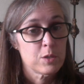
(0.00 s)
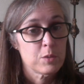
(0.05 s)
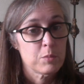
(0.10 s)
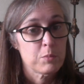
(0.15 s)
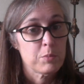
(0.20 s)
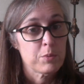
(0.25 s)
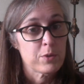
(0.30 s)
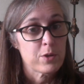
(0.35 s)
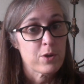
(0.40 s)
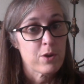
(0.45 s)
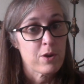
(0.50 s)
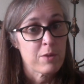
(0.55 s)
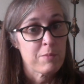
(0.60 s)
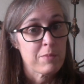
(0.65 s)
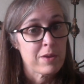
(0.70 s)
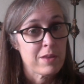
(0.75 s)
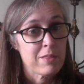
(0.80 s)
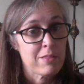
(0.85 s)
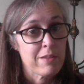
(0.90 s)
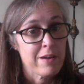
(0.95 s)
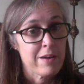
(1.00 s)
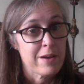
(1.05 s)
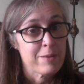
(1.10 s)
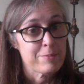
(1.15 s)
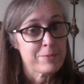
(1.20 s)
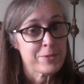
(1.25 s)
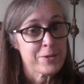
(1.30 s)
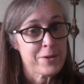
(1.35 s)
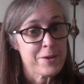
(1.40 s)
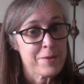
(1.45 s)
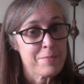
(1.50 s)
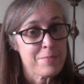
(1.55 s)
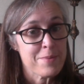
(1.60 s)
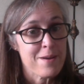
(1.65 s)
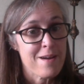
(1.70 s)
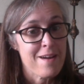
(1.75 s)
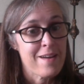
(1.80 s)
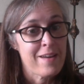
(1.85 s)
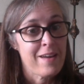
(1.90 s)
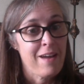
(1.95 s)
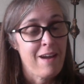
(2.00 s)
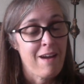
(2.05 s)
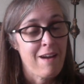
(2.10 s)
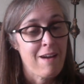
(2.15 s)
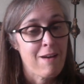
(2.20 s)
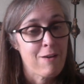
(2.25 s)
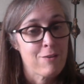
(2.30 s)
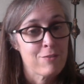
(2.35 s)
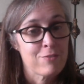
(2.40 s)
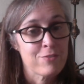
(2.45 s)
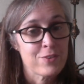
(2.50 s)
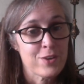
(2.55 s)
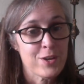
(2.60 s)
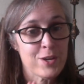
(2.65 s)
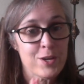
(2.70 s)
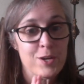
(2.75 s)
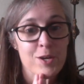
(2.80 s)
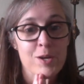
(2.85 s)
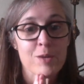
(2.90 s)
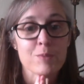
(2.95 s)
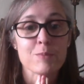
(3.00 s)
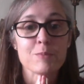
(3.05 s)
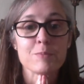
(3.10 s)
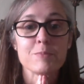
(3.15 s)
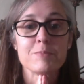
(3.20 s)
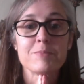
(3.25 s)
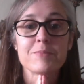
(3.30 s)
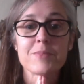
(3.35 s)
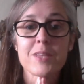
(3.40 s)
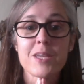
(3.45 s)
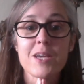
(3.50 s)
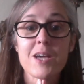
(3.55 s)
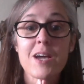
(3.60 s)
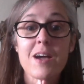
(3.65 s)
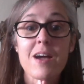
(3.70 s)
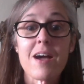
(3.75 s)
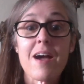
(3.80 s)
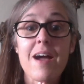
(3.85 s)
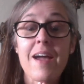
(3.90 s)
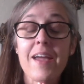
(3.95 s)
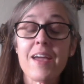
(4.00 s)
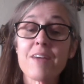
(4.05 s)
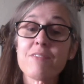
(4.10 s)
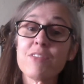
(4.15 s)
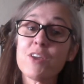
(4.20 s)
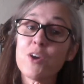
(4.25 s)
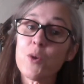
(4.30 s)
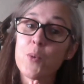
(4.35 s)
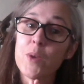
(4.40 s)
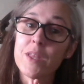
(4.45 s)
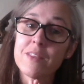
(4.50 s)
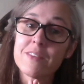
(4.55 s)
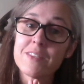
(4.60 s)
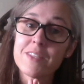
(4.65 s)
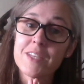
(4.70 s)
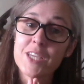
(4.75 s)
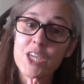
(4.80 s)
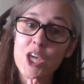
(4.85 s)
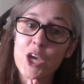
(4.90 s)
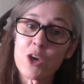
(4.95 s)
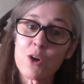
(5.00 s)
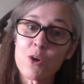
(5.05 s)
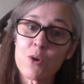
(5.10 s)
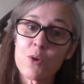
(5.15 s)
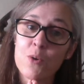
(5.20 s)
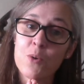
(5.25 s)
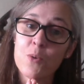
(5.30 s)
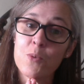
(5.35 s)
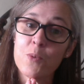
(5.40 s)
but on my laptop I have the Quince & Co.